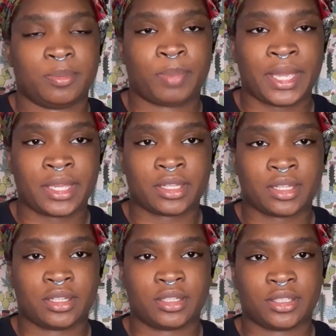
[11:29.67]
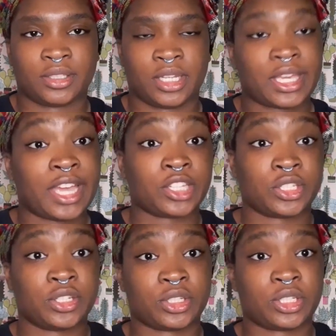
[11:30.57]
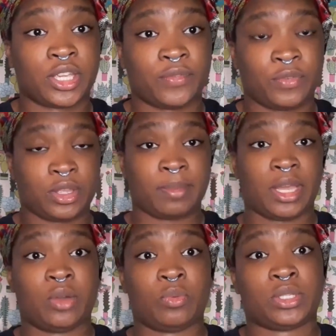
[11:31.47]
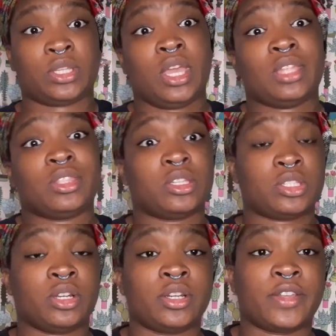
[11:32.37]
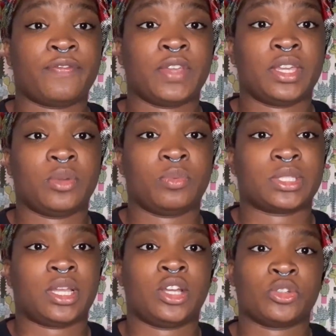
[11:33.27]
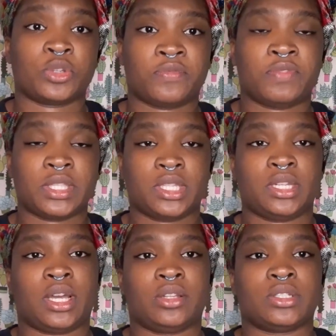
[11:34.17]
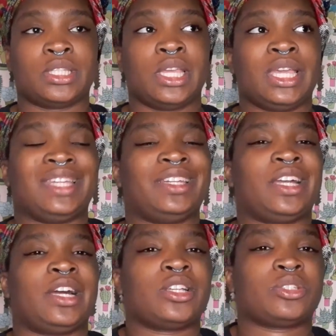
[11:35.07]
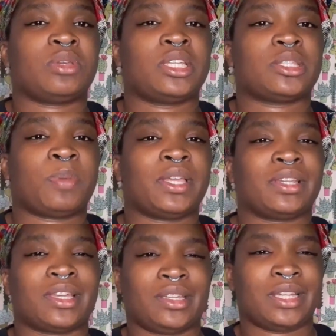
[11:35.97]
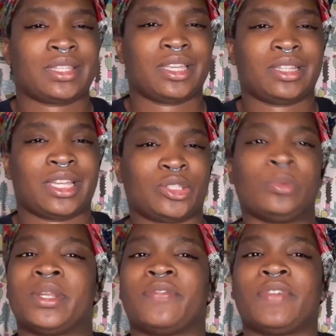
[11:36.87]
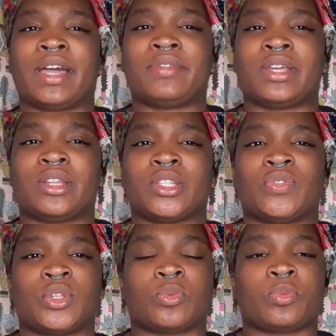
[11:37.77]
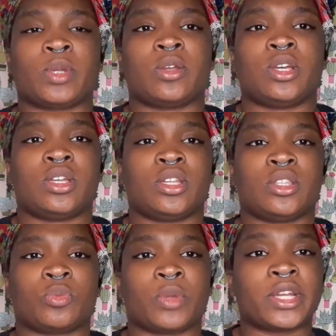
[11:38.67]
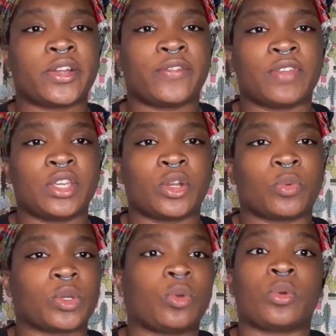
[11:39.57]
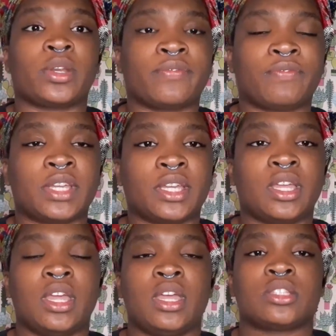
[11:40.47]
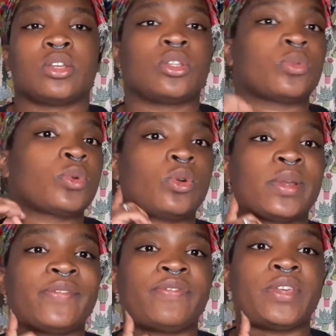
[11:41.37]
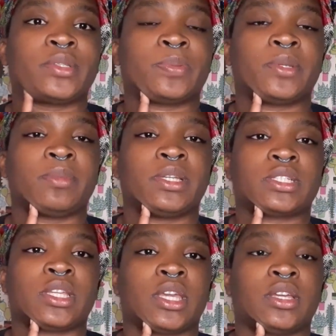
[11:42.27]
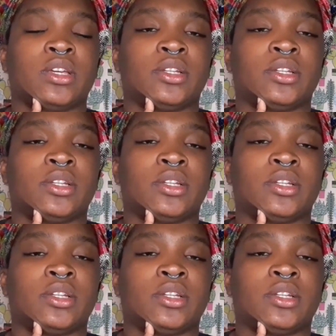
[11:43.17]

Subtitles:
a cashier's check for the amount, which the attorney fee was $150, and then I also had to pay like, I think like $25 for the record fee or recording fee. So the recording fee was pretty much like